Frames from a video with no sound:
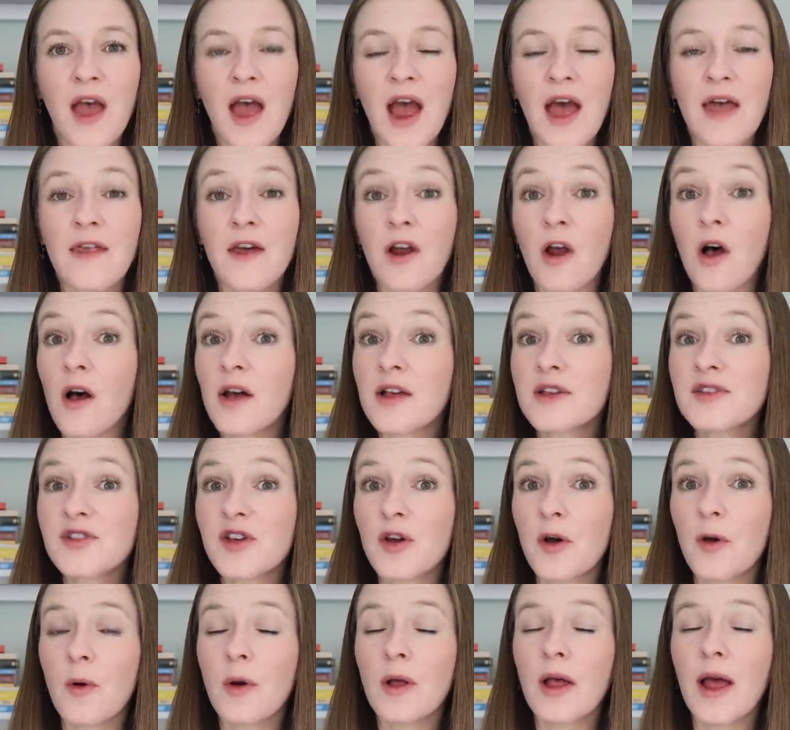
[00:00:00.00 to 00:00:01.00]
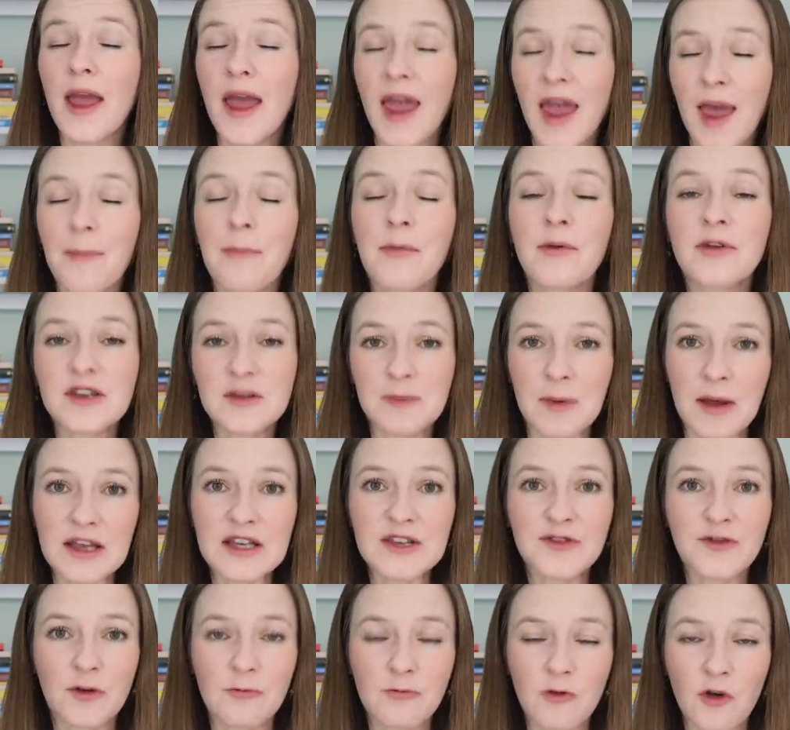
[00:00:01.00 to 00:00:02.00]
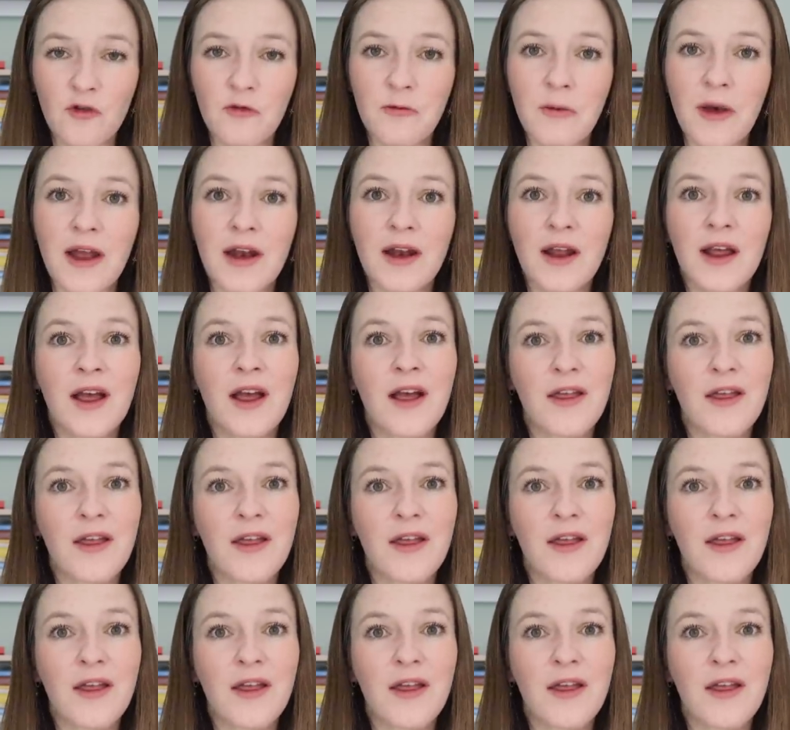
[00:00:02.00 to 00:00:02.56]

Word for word: And then also ample space for movement.